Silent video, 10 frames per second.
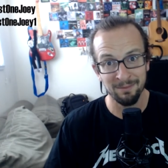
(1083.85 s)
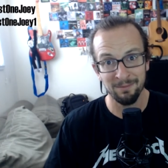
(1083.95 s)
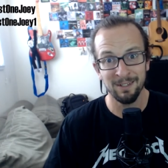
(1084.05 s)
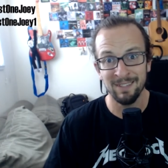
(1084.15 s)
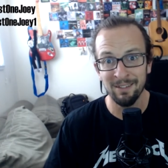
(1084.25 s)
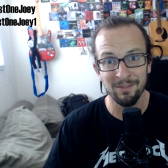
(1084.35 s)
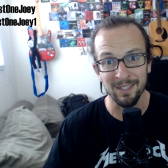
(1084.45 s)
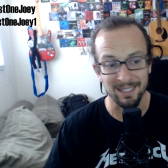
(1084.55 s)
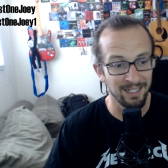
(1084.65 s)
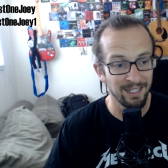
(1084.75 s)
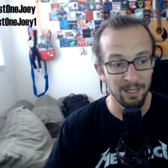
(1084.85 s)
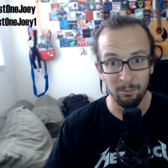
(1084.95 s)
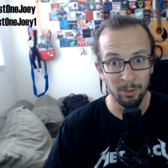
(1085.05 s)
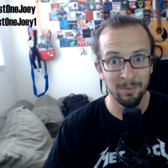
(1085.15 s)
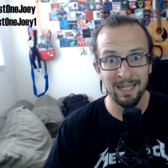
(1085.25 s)
in front of Netflix.
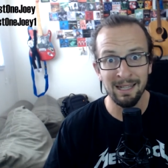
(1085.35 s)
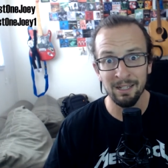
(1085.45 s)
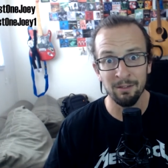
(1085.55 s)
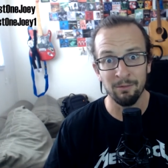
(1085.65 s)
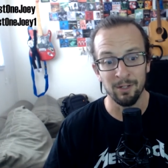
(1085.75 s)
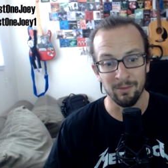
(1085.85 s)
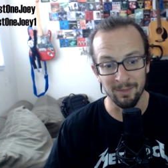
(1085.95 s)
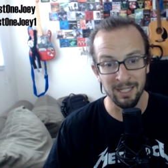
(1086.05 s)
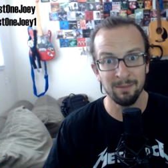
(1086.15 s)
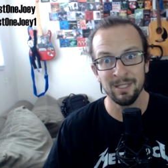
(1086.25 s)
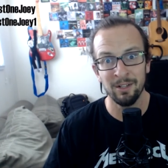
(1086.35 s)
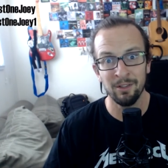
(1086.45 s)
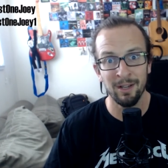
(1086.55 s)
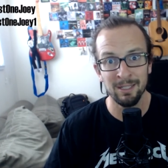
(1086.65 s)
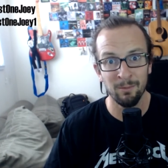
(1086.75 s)
Put Metallica in front of them. Let them sit on
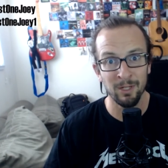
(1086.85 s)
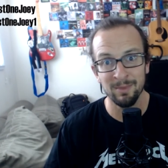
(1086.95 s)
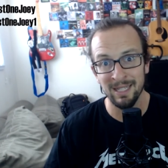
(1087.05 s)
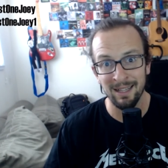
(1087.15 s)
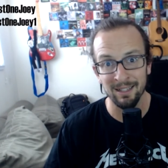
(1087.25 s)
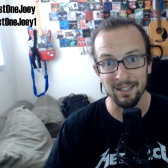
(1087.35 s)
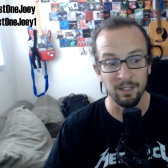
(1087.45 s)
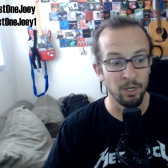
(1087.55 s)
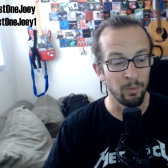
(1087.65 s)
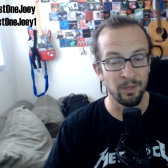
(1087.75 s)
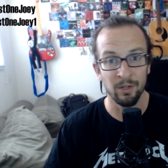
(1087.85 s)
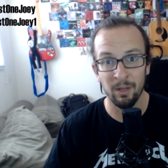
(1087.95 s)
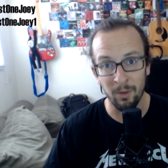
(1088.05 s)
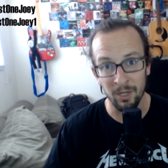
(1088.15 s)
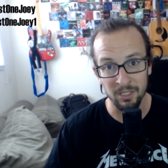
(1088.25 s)
their ass and watch Metallica when they're
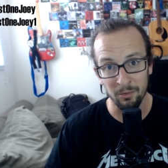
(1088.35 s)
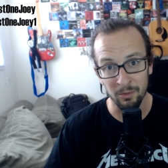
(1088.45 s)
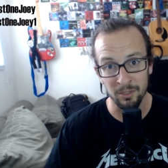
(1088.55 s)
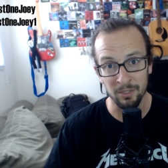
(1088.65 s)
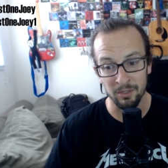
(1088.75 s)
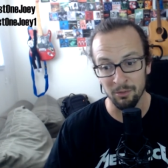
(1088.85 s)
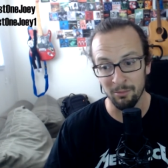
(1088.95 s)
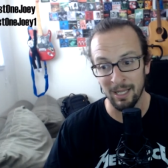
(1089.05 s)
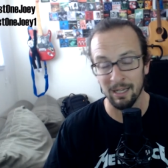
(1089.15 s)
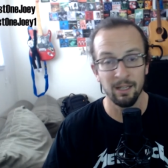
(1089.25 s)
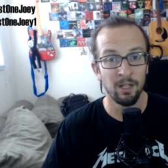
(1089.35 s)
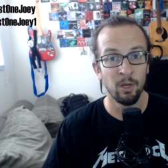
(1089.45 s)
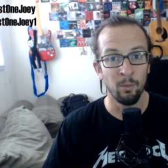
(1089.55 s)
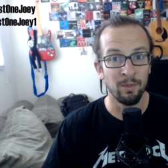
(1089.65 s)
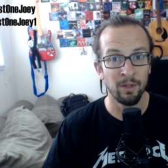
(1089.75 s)
done watching Orange Is the New Black,
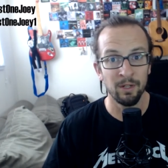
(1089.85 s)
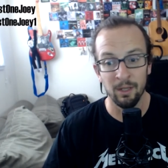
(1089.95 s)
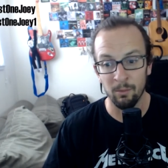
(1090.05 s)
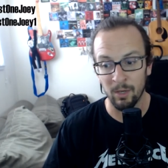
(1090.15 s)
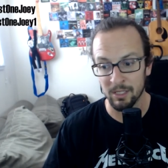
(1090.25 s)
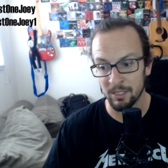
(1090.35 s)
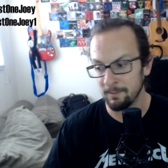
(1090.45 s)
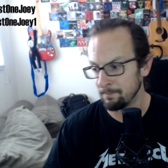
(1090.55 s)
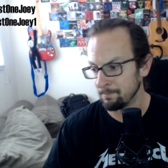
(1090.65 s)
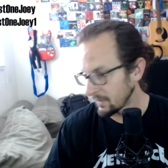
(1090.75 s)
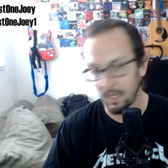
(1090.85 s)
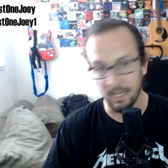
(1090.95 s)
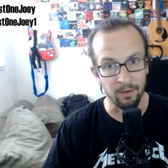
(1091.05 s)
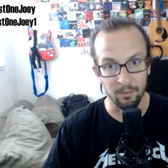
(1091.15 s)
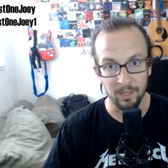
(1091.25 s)
when they're done watching, I
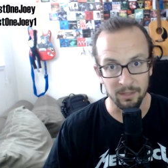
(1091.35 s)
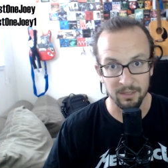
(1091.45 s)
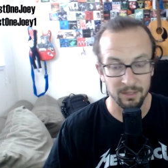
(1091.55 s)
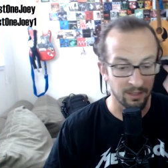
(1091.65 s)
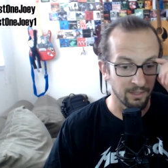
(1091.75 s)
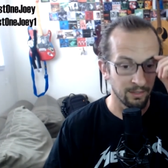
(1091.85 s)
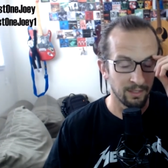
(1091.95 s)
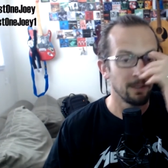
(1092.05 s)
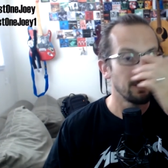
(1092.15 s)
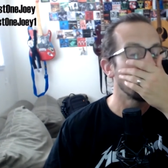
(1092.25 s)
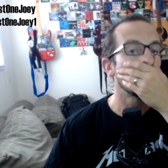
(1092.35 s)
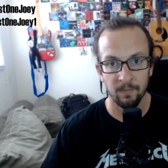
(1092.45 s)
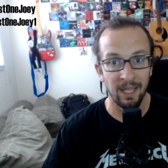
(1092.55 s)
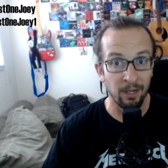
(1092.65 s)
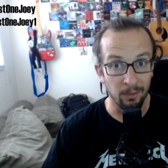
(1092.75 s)
don't know what else is on there.
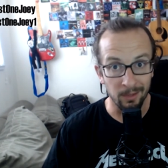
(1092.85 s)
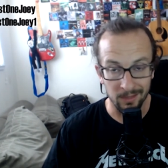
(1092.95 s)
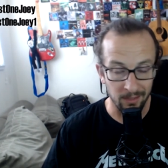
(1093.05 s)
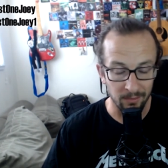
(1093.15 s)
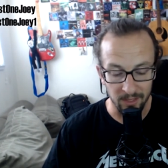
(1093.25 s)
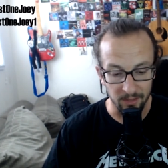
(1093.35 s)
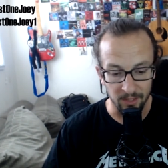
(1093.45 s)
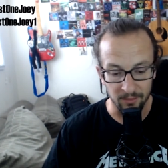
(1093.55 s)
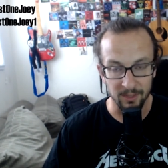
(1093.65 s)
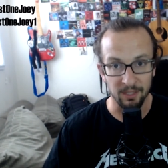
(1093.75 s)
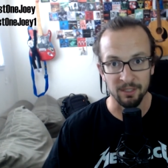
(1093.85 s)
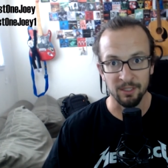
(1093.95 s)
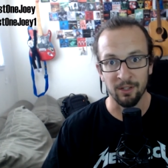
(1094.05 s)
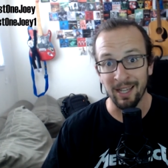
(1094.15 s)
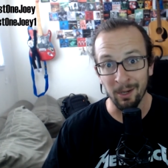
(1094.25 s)
I really don't know what else is
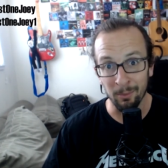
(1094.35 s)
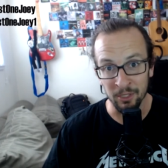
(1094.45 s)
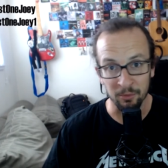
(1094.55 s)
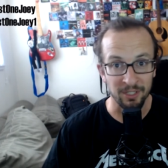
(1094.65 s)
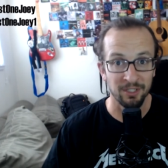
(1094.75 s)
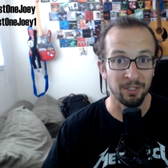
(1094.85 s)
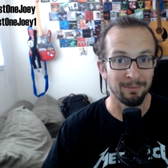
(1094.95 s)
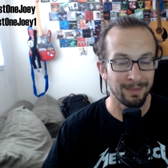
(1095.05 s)
on there. I don't binge watch. So